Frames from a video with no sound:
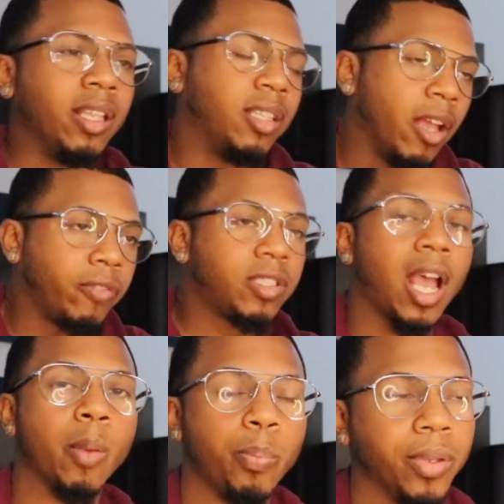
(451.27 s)
Def
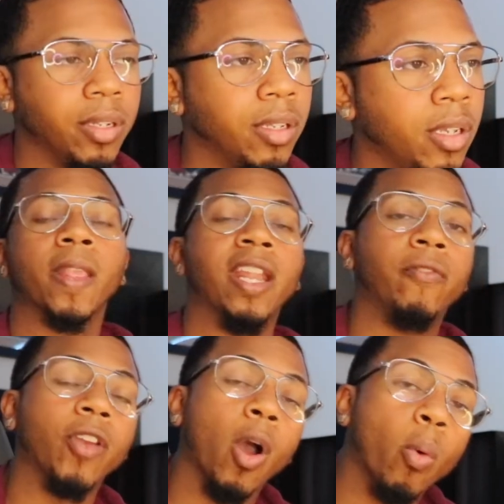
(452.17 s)
Tap In. And
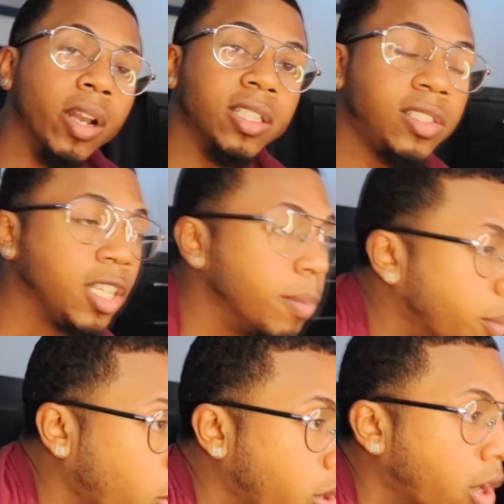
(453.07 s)
if y'all want to see
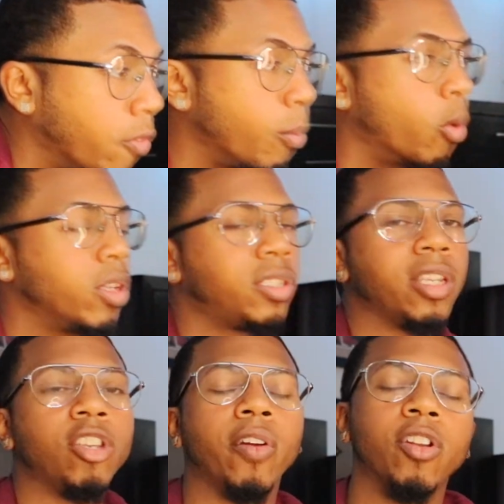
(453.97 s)
more of
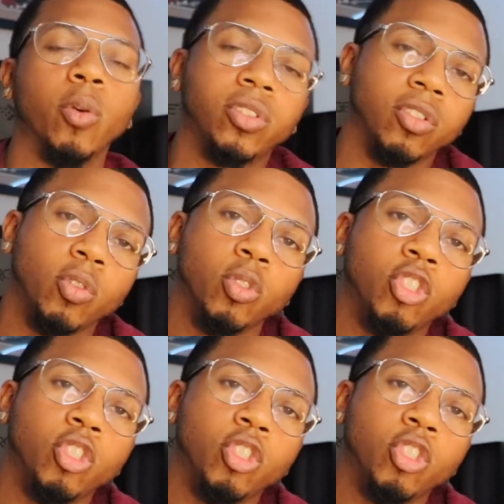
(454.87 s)
Morrisson, you already know what to do.